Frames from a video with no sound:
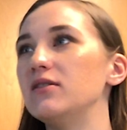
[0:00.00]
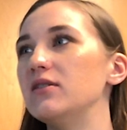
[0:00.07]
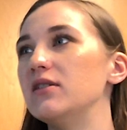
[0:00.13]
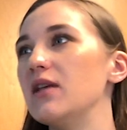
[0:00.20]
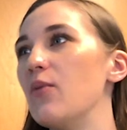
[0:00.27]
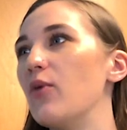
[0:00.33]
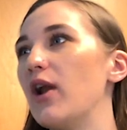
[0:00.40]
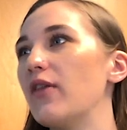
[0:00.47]

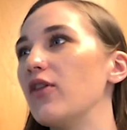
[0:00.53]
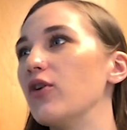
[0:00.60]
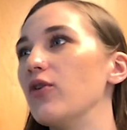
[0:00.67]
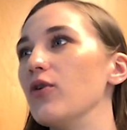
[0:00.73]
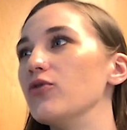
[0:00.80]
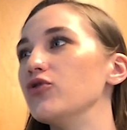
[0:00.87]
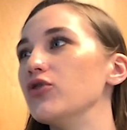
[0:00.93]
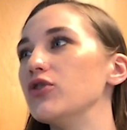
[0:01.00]
someone at the
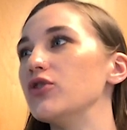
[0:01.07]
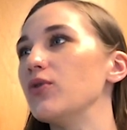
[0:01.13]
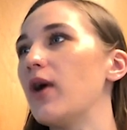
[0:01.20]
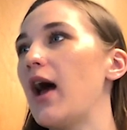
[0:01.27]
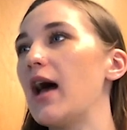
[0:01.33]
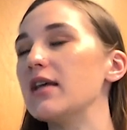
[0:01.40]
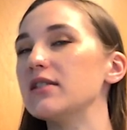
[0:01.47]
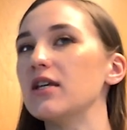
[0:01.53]
grocery store
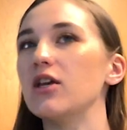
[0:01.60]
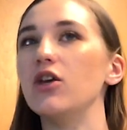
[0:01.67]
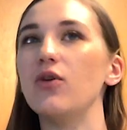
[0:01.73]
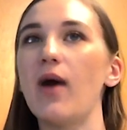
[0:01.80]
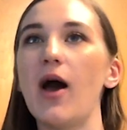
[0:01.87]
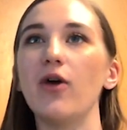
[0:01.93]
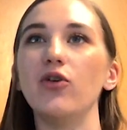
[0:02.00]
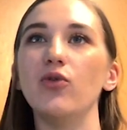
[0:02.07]
asking you
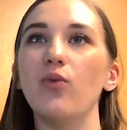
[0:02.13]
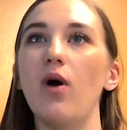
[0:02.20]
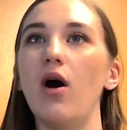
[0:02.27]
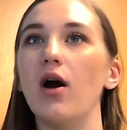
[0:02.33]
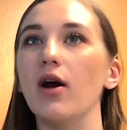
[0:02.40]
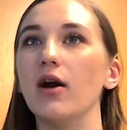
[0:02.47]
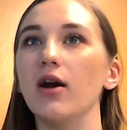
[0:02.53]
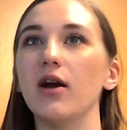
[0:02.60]
how you
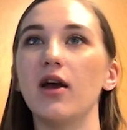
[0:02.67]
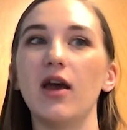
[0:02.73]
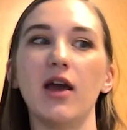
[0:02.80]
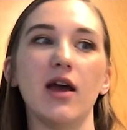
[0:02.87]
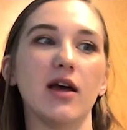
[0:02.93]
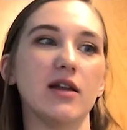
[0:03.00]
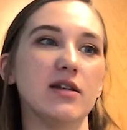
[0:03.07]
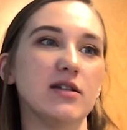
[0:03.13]
are
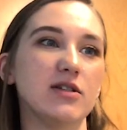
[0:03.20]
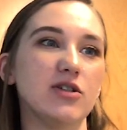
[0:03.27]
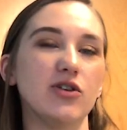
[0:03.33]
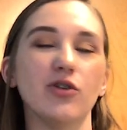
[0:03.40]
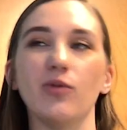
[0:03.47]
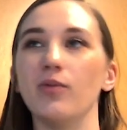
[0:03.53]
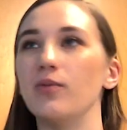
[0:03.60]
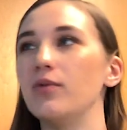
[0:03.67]
and
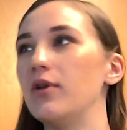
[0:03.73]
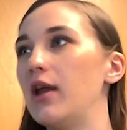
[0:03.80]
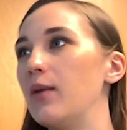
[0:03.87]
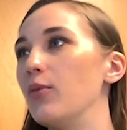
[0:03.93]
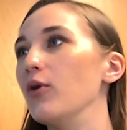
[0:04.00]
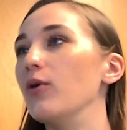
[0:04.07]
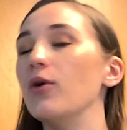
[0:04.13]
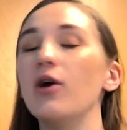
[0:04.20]
your
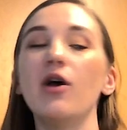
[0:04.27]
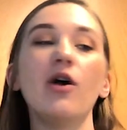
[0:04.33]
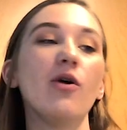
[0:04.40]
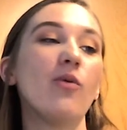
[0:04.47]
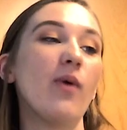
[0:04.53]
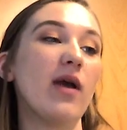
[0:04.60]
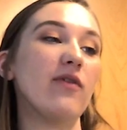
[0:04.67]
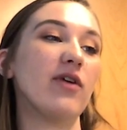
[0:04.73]
neighbor
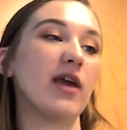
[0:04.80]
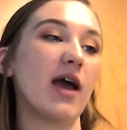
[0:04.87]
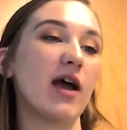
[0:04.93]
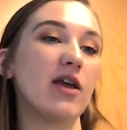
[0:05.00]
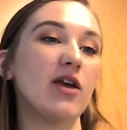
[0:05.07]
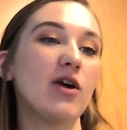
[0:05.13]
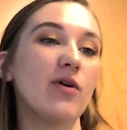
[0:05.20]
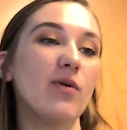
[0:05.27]
waving
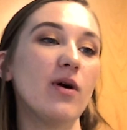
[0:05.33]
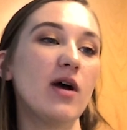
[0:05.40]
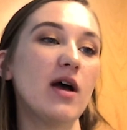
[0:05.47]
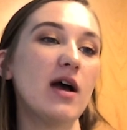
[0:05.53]
at you.